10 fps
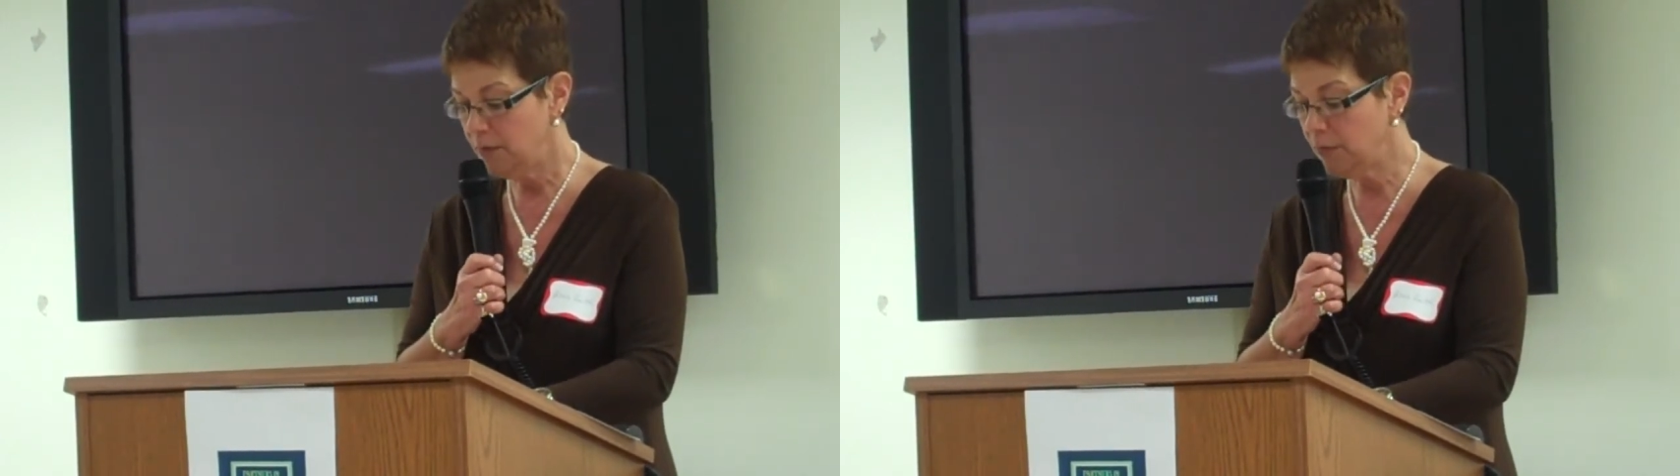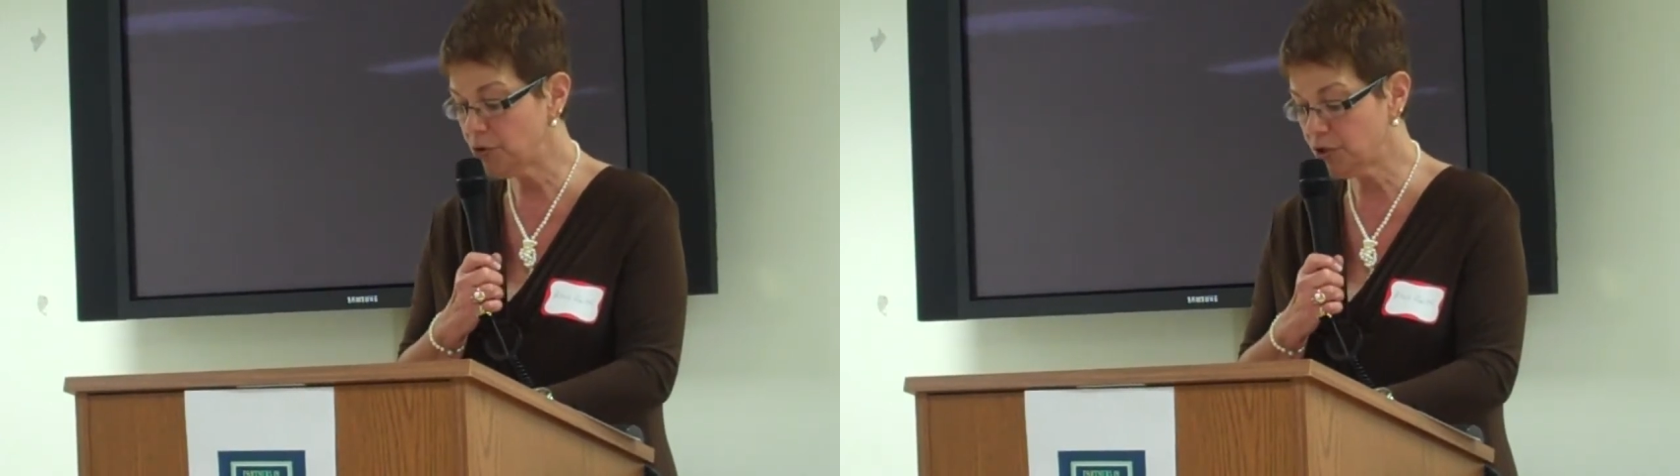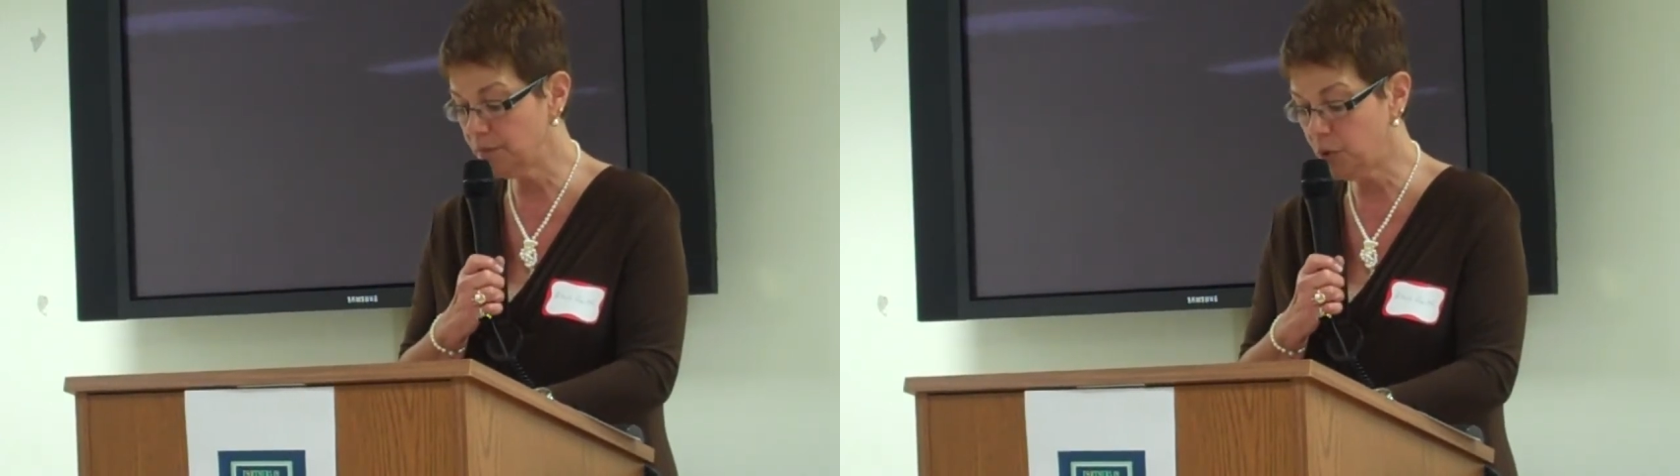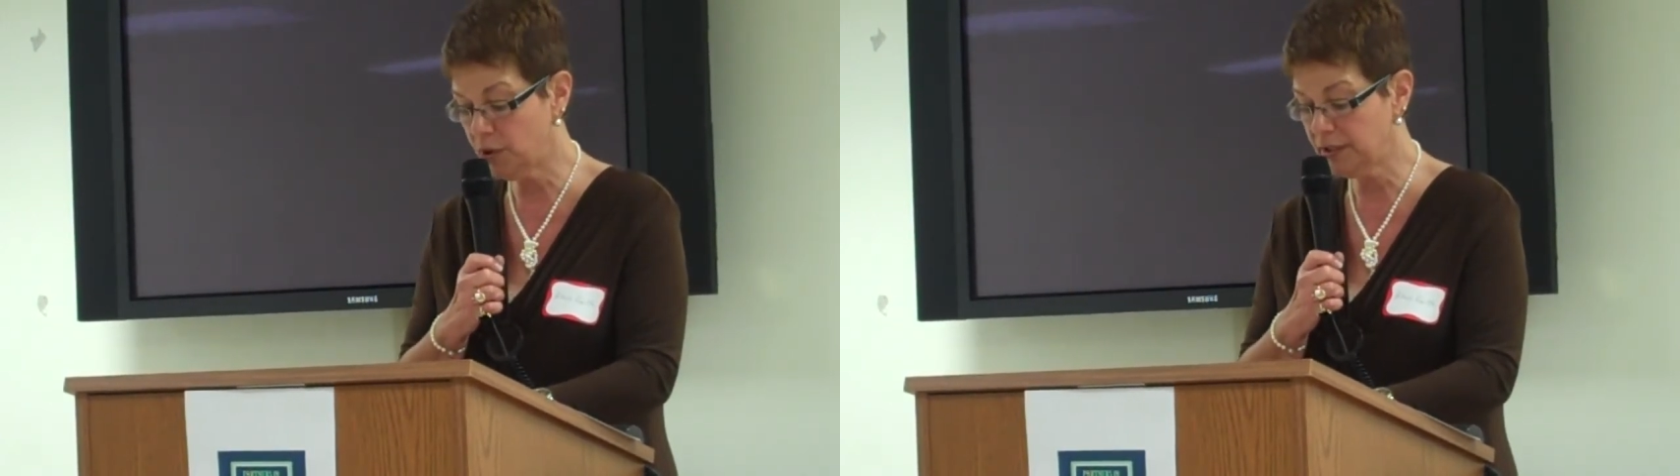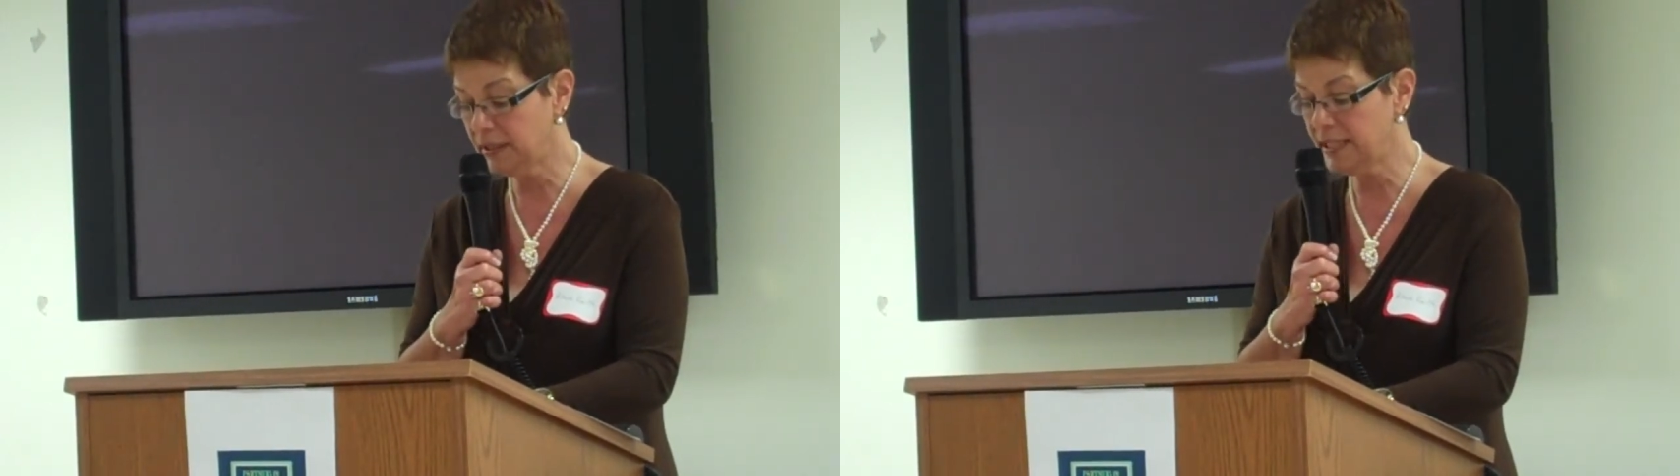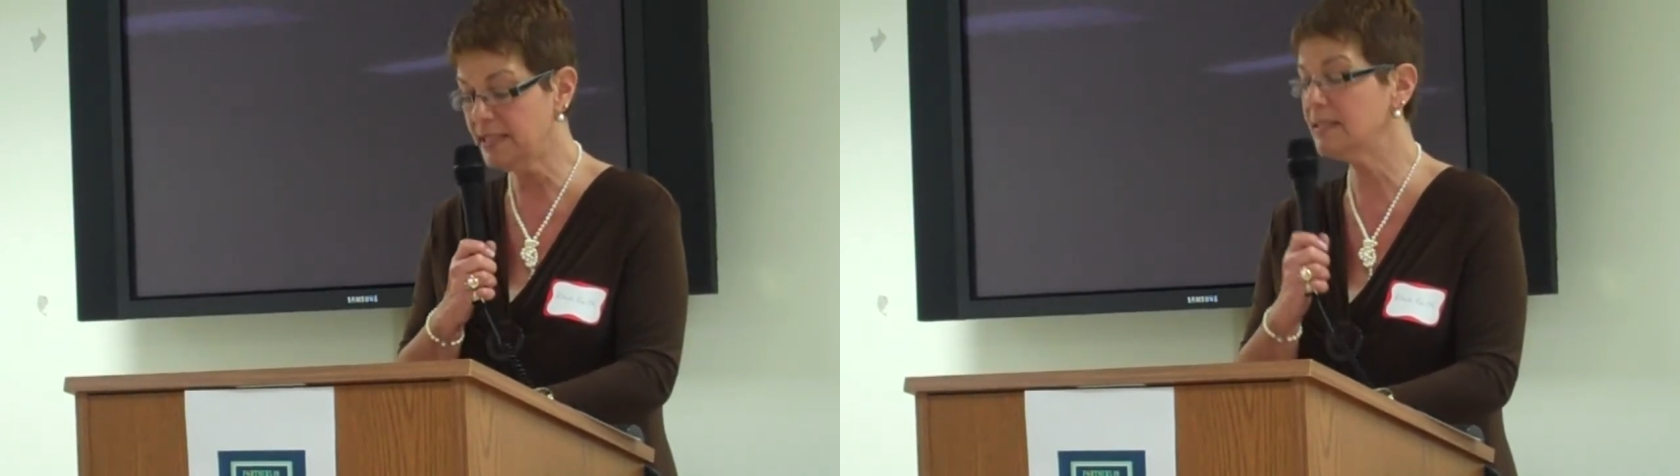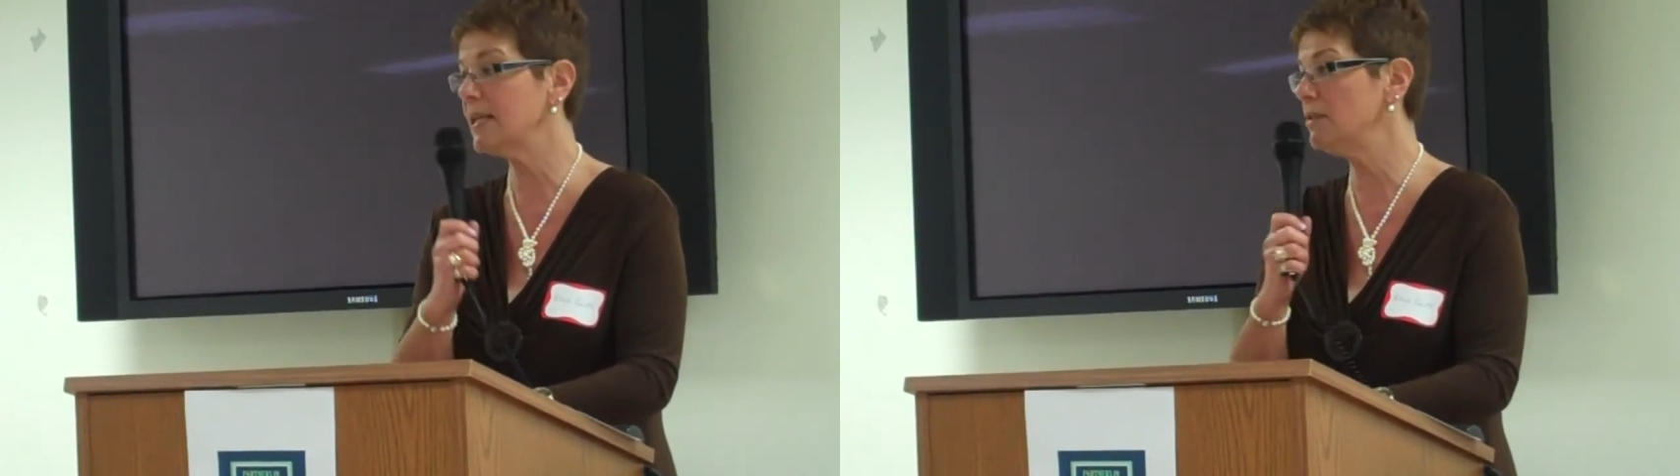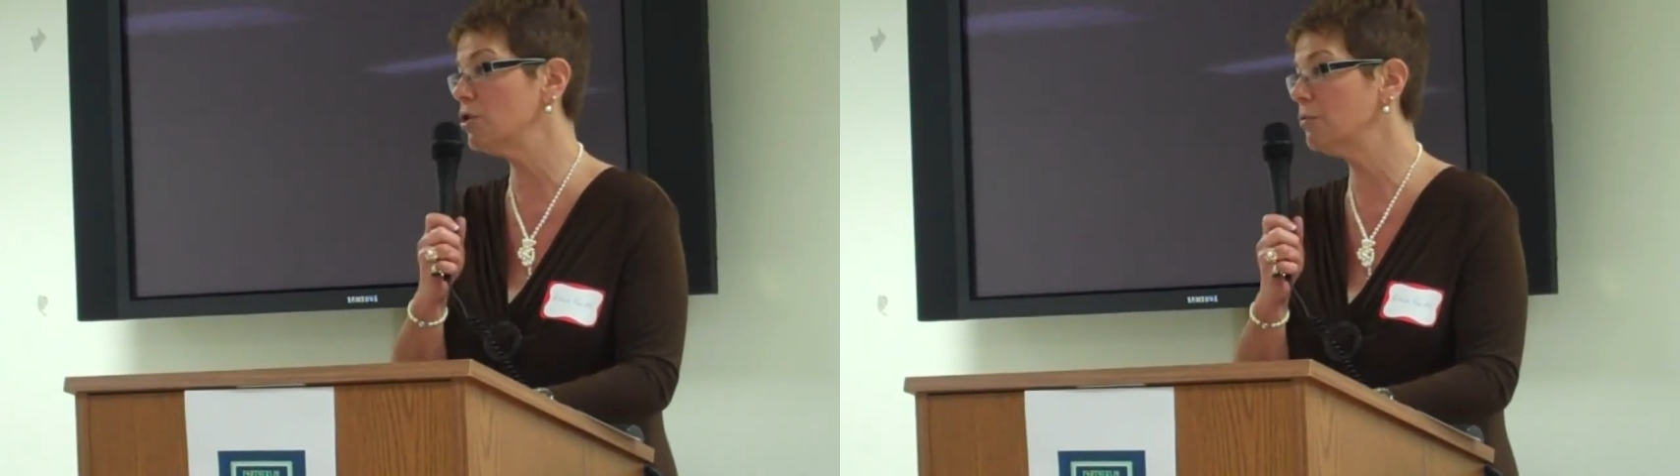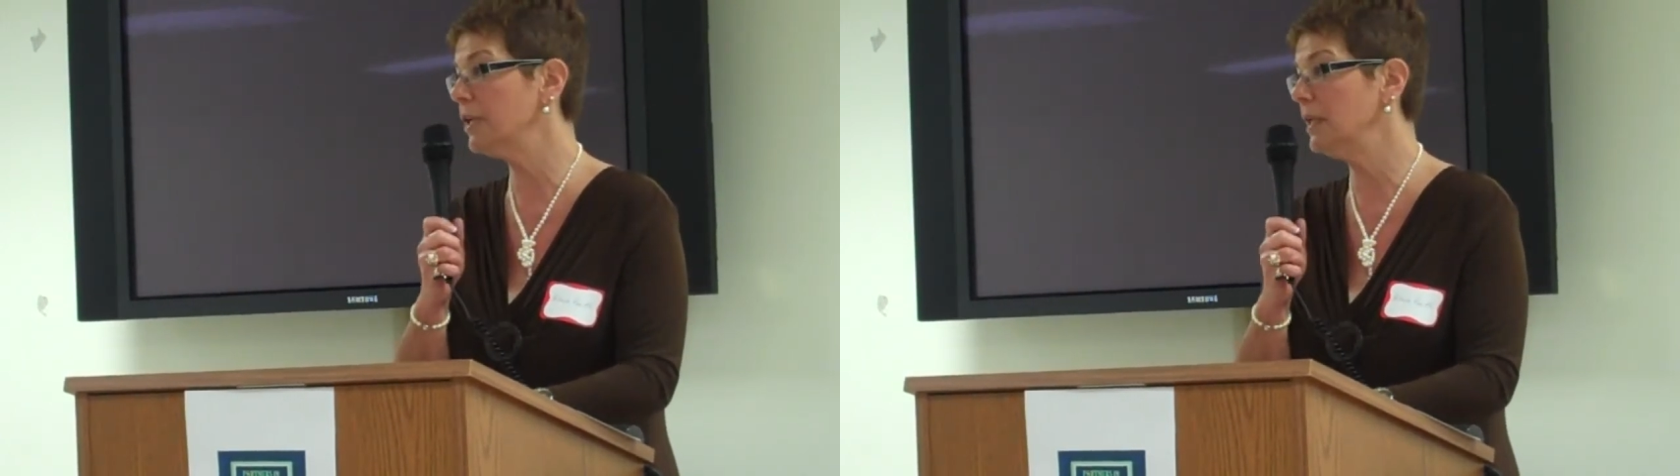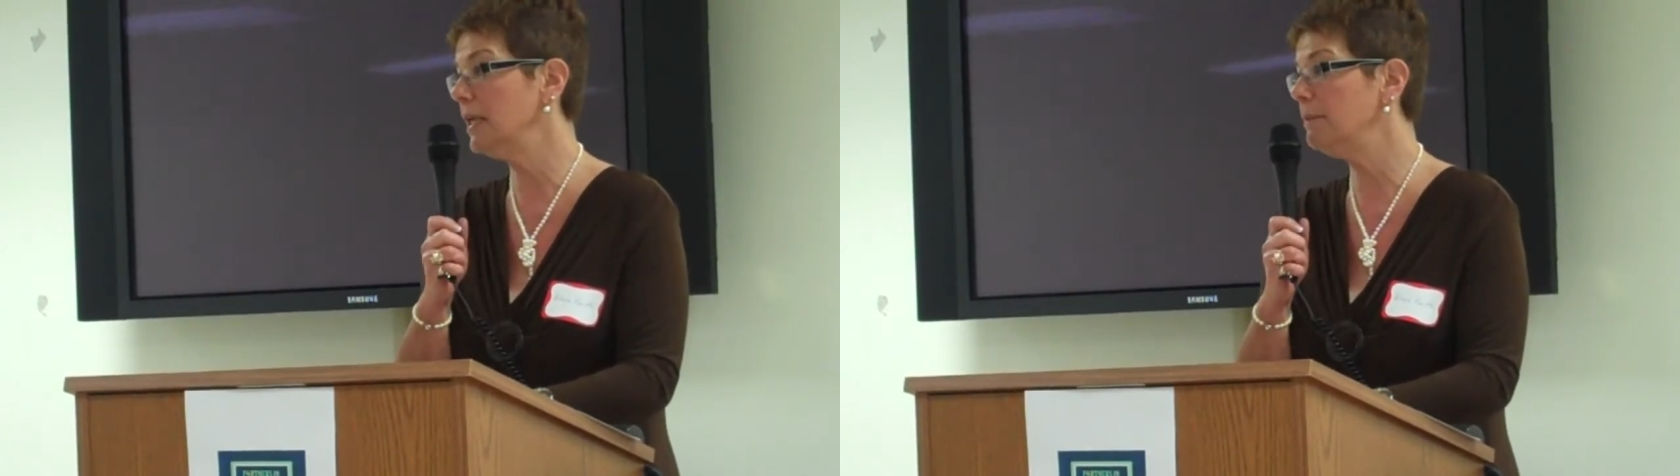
most importantly sensory